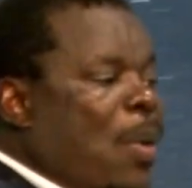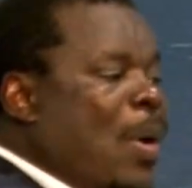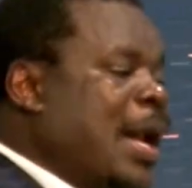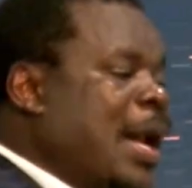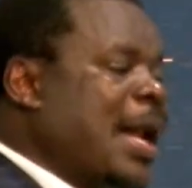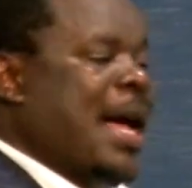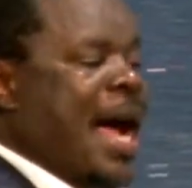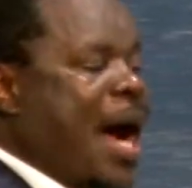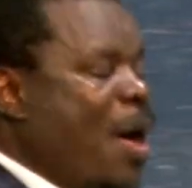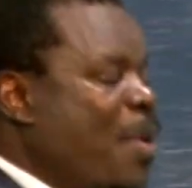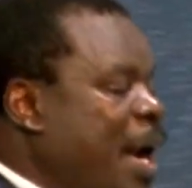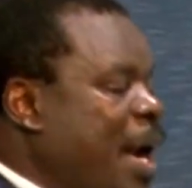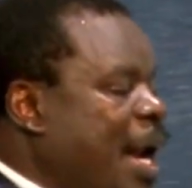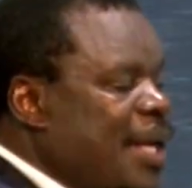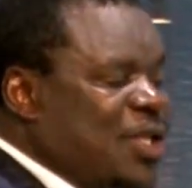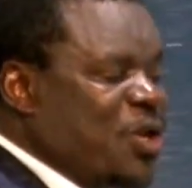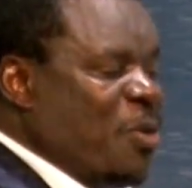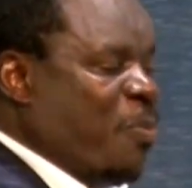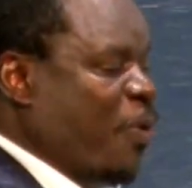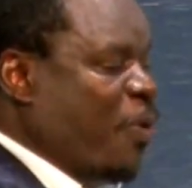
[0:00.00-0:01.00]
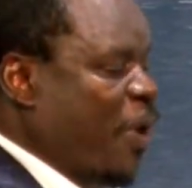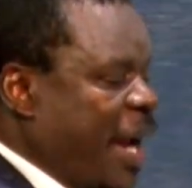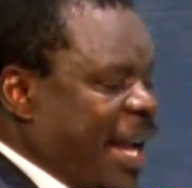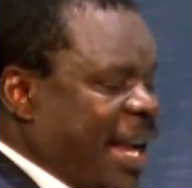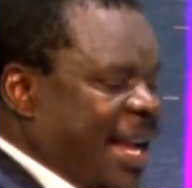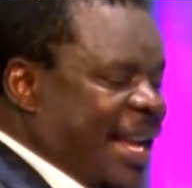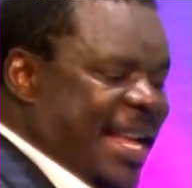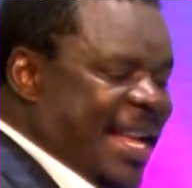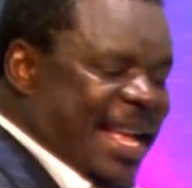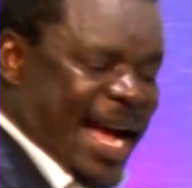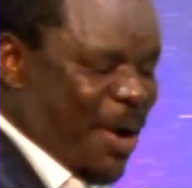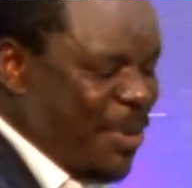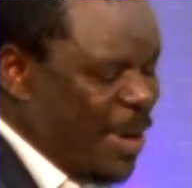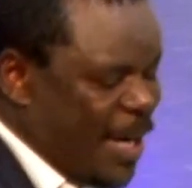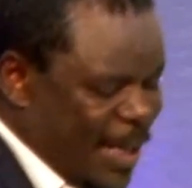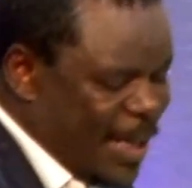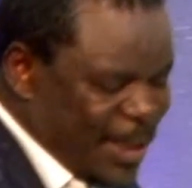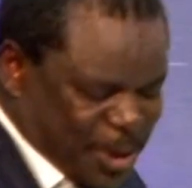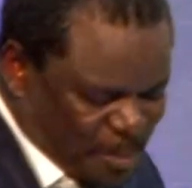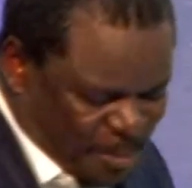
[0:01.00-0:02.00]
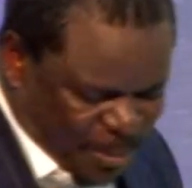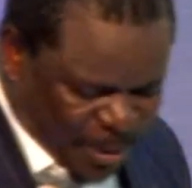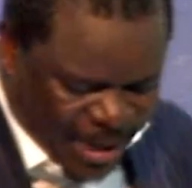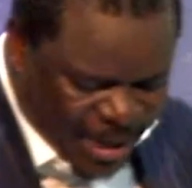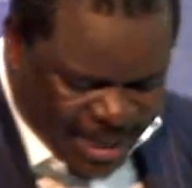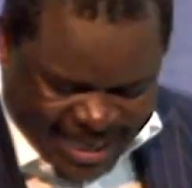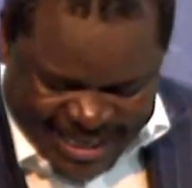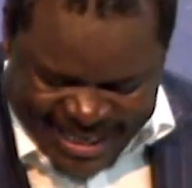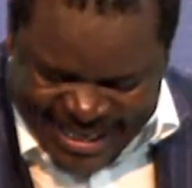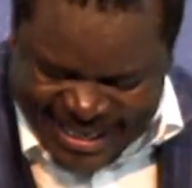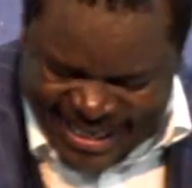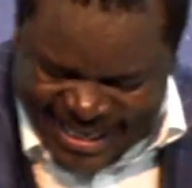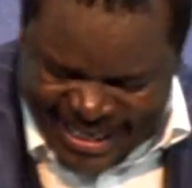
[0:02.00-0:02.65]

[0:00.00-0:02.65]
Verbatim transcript: Amen. I want, I want us to pray. I want us to pray.